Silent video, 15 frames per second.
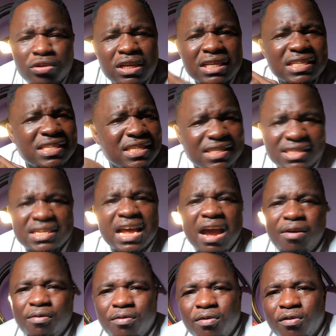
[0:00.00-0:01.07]
shouldn't sit
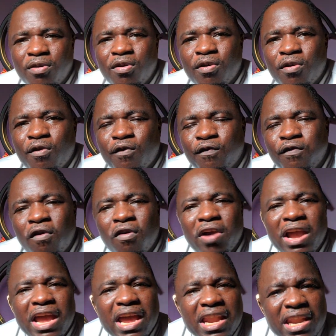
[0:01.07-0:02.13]
down
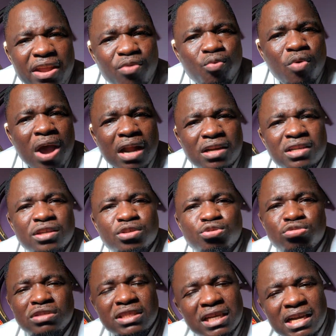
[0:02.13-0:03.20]
for anyone
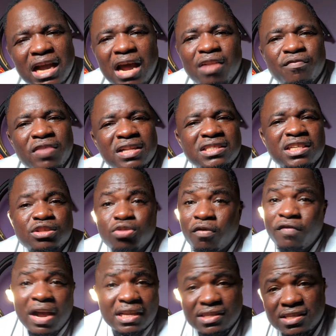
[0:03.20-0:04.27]
to take advantage
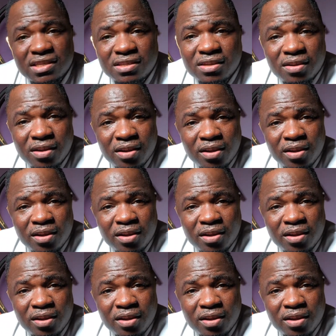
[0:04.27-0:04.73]
of us,